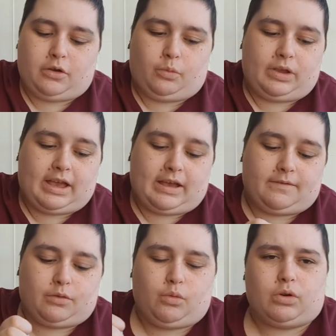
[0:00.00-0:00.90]
We
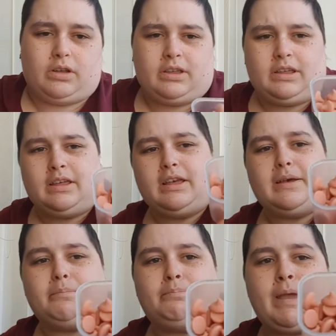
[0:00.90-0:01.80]
have, ooh,
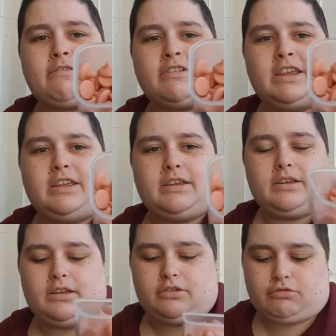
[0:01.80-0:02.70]
berry
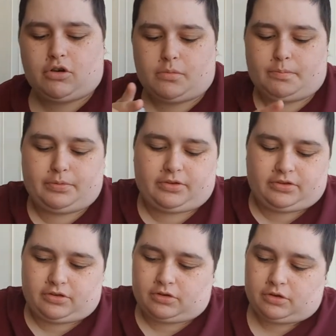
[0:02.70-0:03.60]
drops.
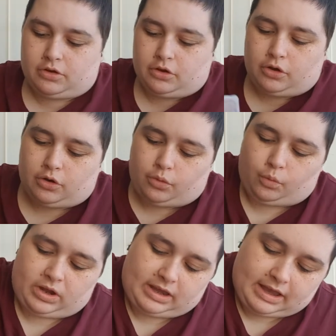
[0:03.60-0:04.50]

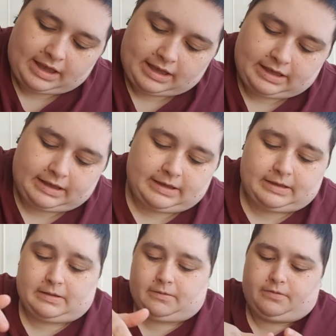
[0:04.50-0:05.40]
We
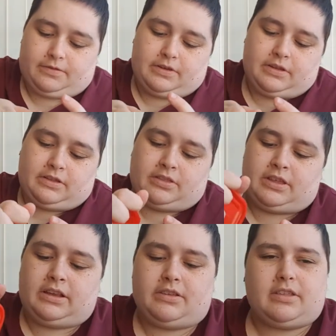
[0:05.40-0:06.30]
have,
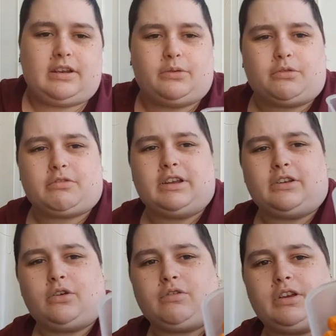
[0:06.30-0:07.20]
these are the little green
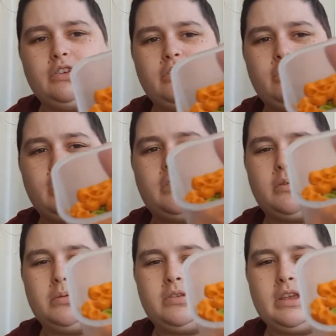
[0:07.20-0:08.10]
and orange sticks
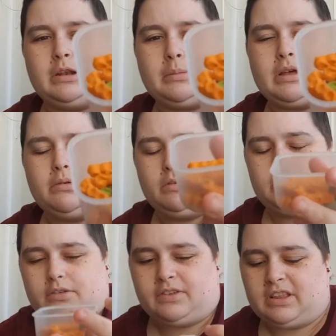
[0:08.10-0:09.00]
I was saying about.
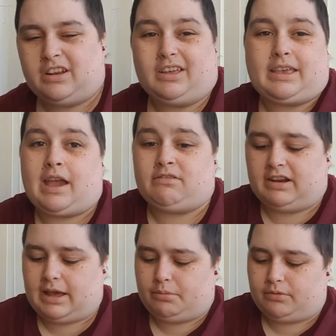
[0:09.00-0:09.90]
I think they're like carrot
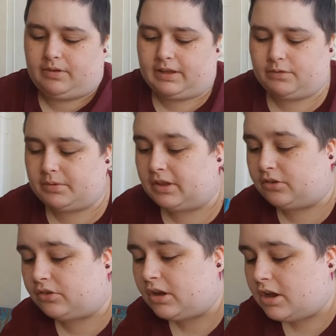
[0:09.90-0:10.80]
and apple flavour, but they're
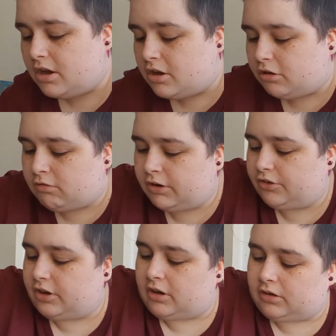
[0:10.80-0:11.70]
just
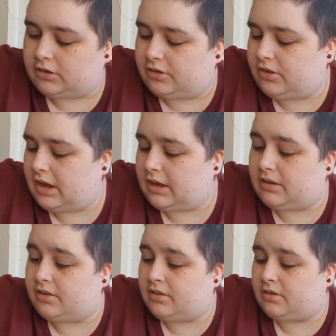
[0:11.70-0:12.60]
crunchy hard
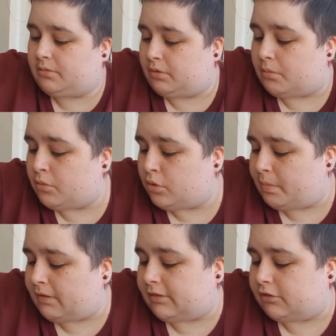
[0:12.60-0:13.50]
sticks. We've got more
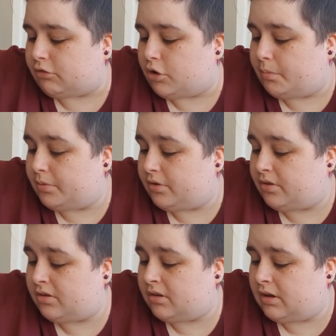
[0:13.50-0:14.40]
berry drops.